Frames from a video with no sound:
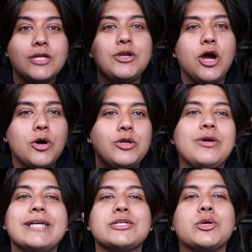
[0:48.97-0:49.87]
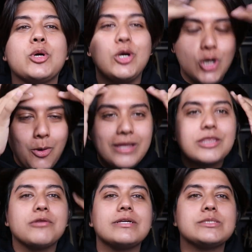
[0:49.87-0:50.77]
You know, you guys are going
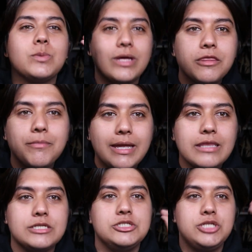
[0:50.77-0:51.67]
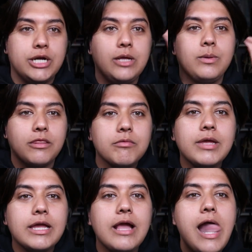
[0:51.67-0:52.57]
through this with me, this journey with
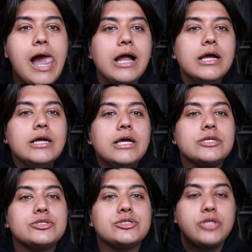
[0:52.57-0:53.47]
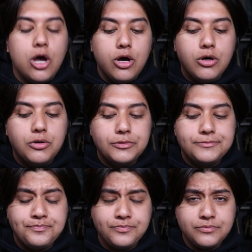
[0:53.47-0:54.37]
me.
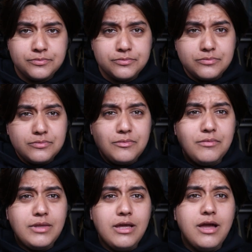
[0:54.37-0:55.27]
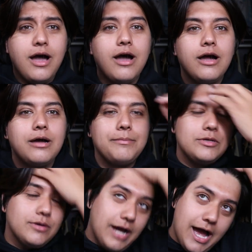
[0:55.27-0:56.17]
So,
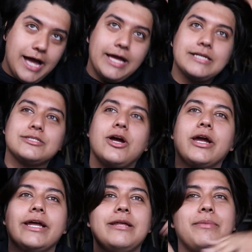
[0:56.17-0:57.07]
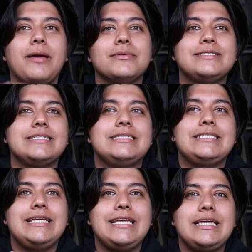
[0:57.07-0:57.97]
you guys are gonna be able to
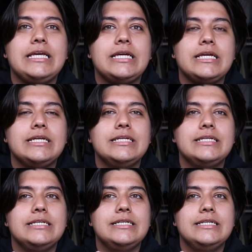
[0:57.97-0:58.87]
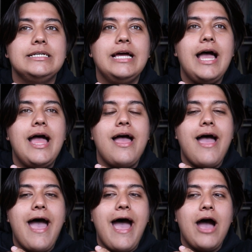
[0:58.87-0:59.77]
see
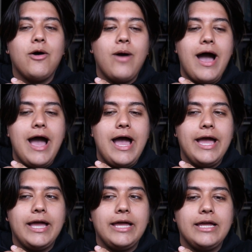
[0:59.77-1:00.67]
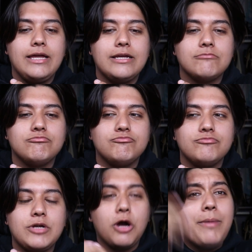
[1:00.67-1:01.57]
how I
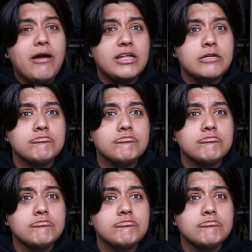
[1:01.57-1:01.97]
go about it.